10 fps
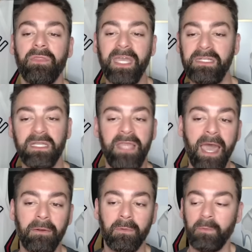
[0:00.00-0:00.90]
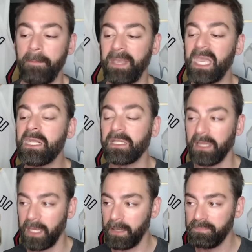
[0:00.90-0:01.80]
They did that
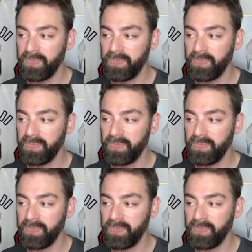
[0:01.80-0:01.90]
repeatedly.